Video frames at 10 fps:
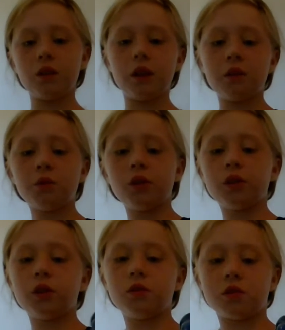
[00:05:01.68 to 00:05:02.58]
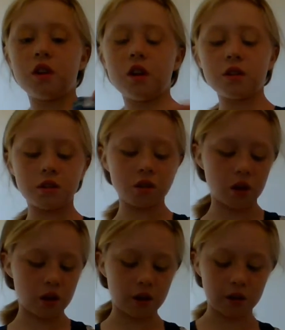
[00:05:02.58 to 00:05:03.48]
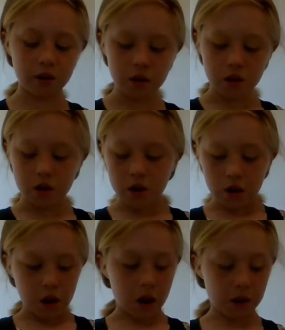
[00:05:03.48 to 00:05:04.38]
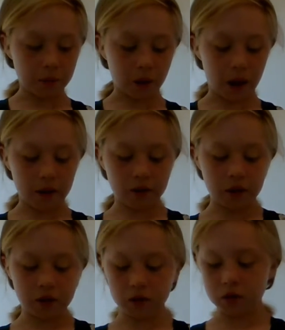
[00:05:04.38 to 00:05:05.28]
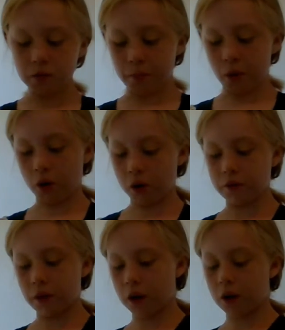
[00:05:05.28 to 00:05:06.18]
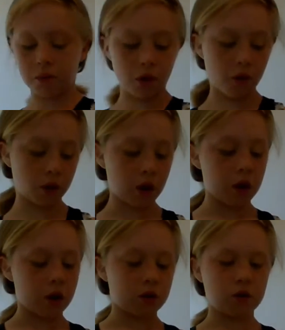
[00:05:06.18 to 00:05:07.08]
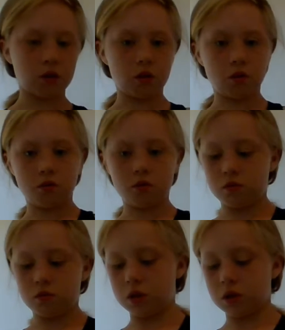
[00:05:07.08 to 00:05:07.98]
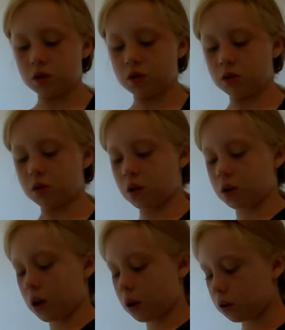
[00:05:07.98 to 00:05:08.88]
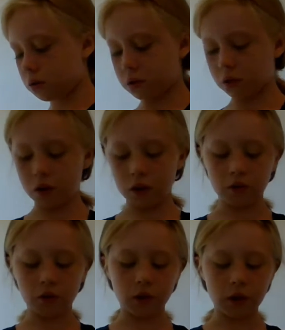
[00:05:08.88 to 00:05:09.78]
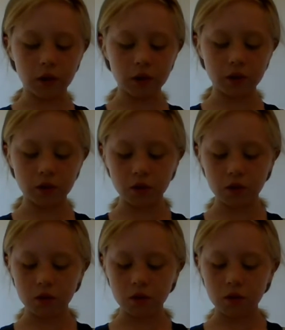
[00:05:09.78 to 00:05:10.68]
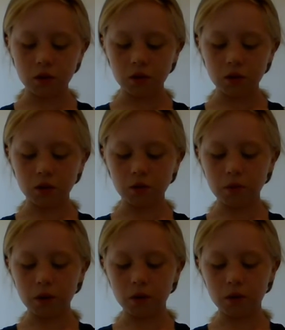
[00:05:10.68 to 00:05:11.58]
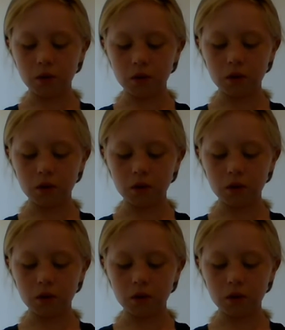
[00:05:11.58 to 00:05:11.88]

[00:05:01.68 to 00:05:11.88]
Now I'm going to use this, and I'm this is the part that I'm going to use. I kind of use the crayon for this a little bit.